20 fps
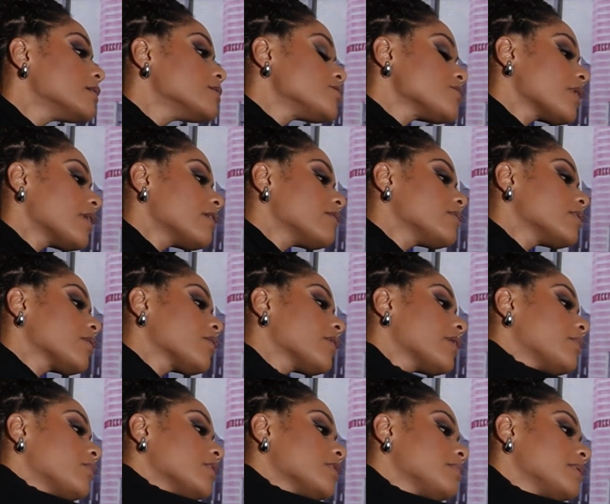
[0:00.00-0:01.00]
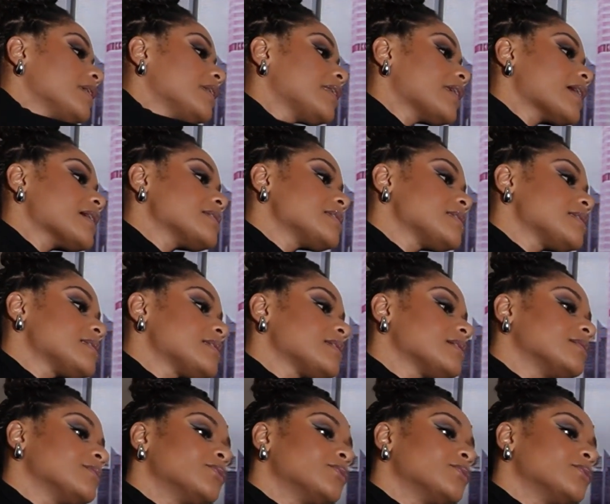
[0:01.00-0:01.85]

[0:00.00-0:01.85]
do I have the gray with me yes